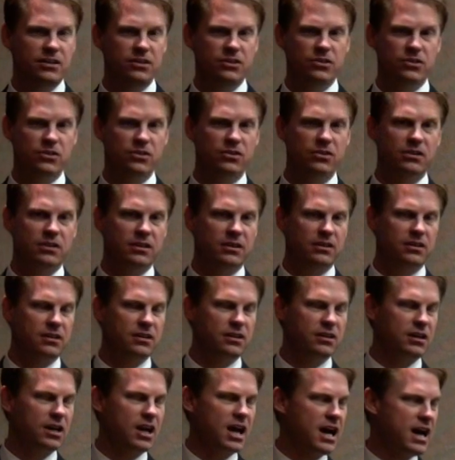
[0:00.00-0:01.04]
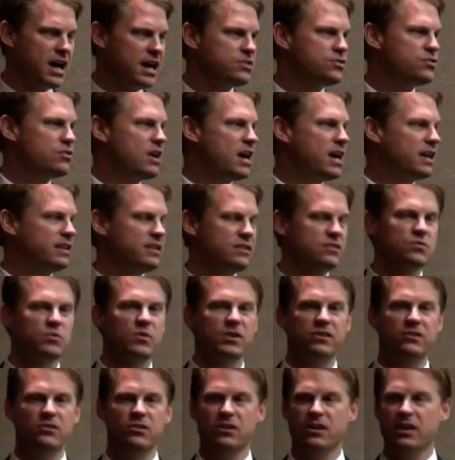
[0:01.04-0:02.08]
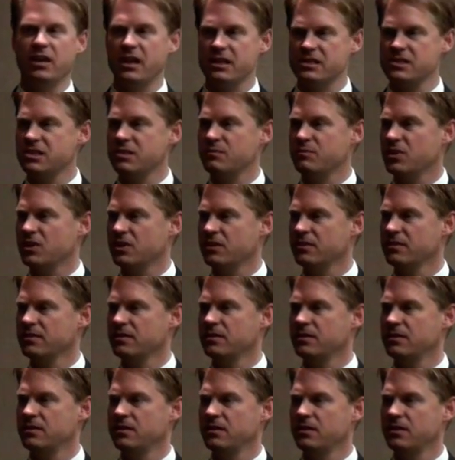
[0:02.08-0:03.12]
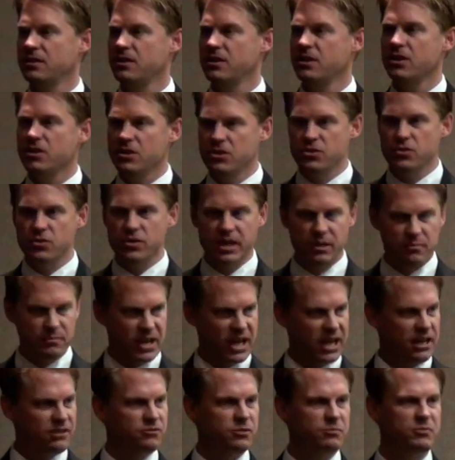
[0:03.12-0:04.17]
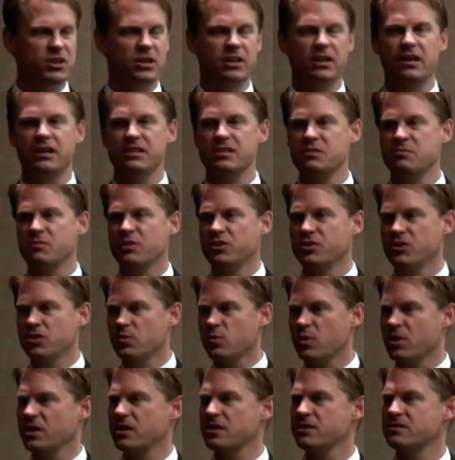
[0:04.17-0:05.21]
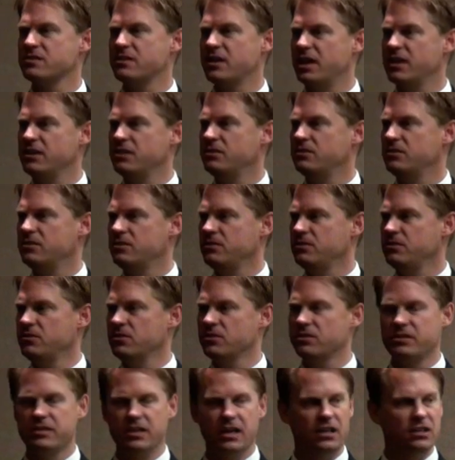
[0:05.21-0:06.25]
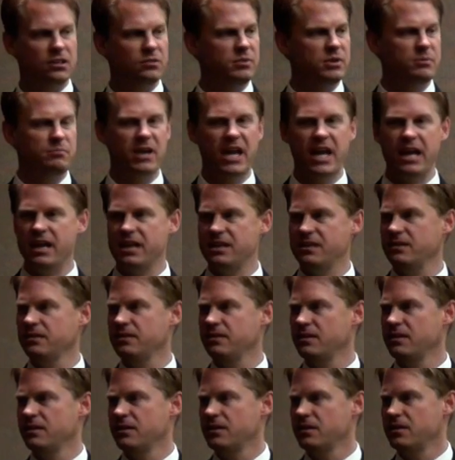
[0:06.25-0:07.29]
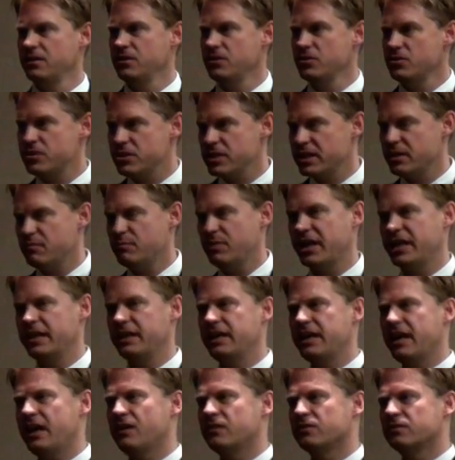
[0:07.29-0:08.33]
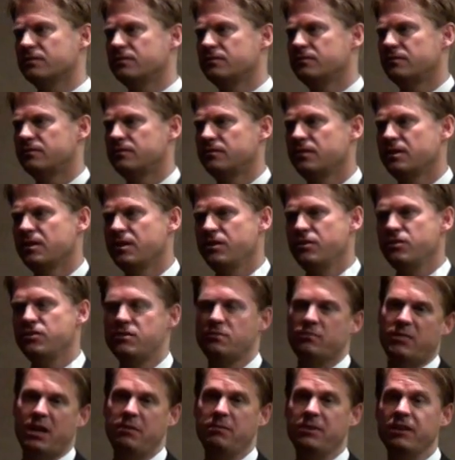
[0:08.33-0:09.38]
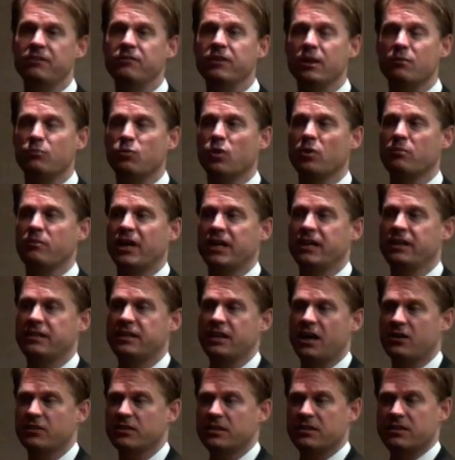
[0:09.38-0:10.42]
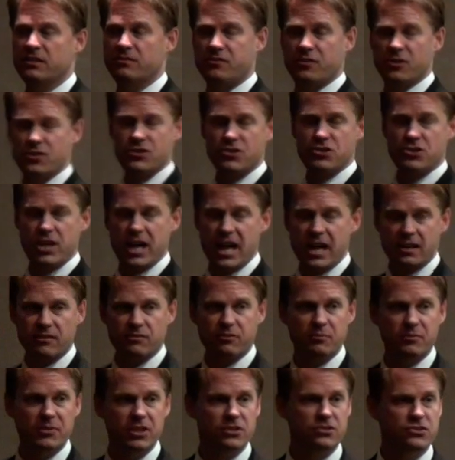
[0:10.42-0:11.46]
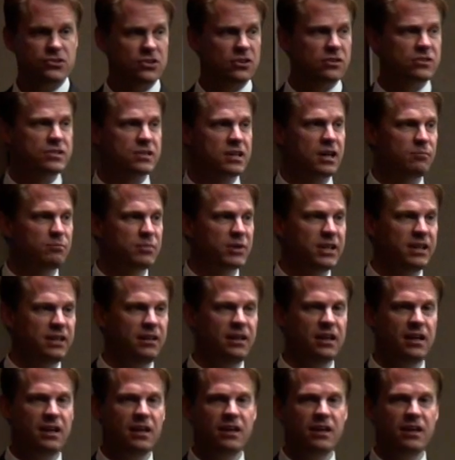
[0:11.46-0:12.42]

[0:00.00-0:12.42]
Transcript: Your contract is with your customer. You get paid from your customer. Your work is done. You're entitled to be paid. You should get money down. You should maybe even get more money down than the first check from the insurance company.